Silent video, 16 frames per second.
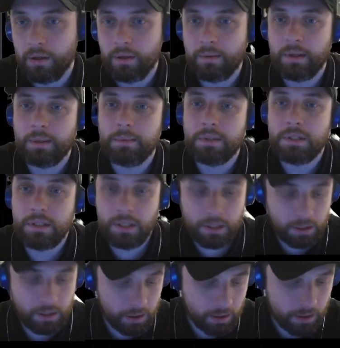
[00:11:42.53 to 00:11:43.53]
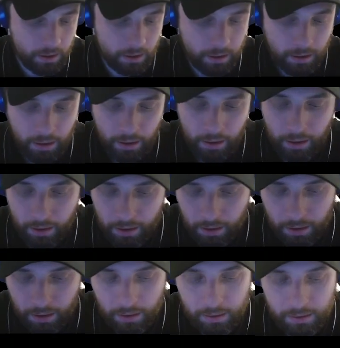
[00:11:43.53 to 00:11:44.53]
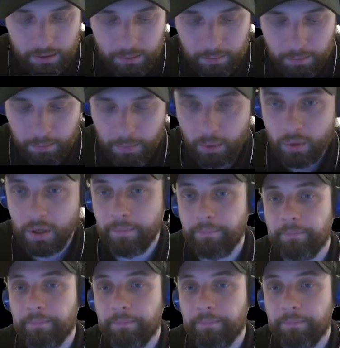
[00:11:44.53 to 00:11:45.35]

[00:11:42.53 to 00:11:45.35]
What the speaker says: I will study, explore.